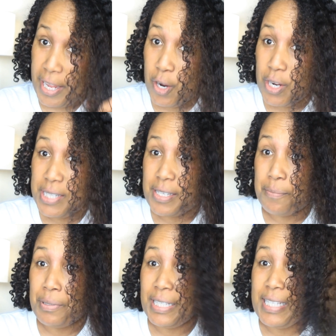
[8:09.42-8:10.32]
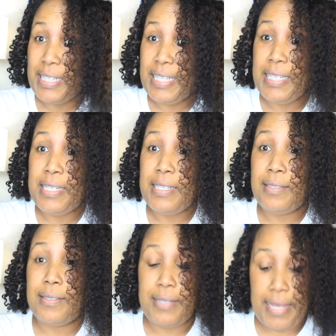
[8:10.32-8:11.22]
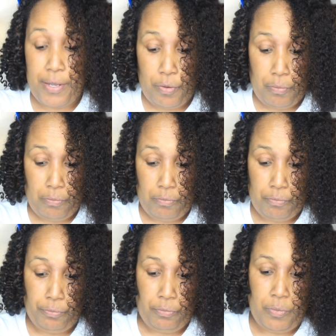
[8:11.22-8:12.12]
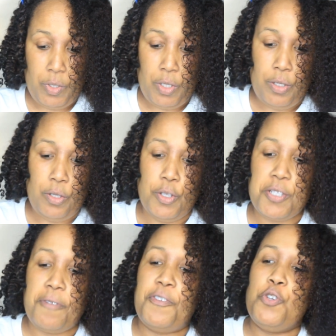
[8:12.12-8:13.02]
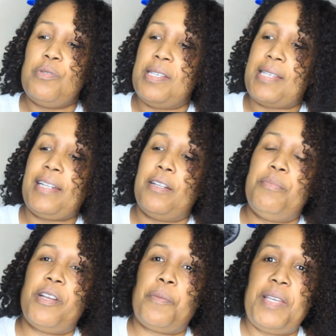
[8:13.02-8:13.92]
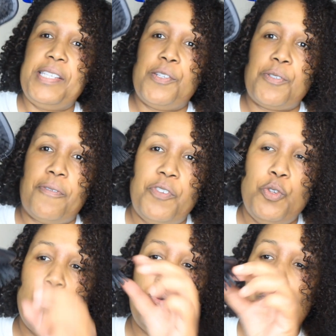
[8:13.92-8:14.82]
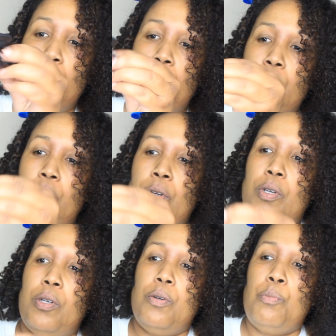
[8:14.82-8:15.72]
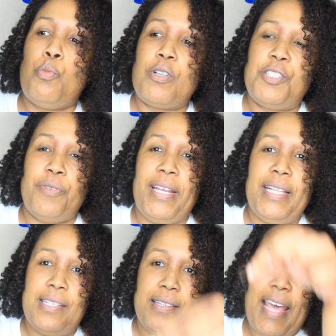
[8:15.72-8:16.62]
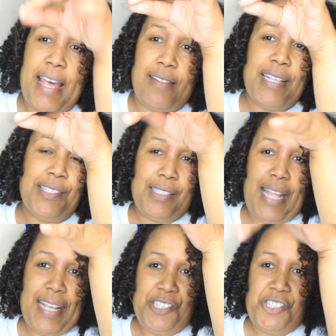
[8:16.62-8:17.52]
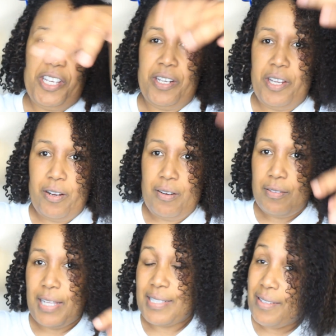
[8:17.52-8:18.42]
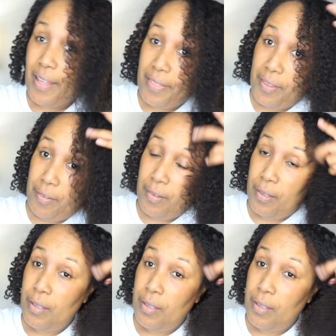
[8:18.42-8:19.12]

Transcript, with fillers: hair is completely detangled. There's a few, since I did a bigger piece, there's a few more strands in that. That's just like shed hair. That's nothing.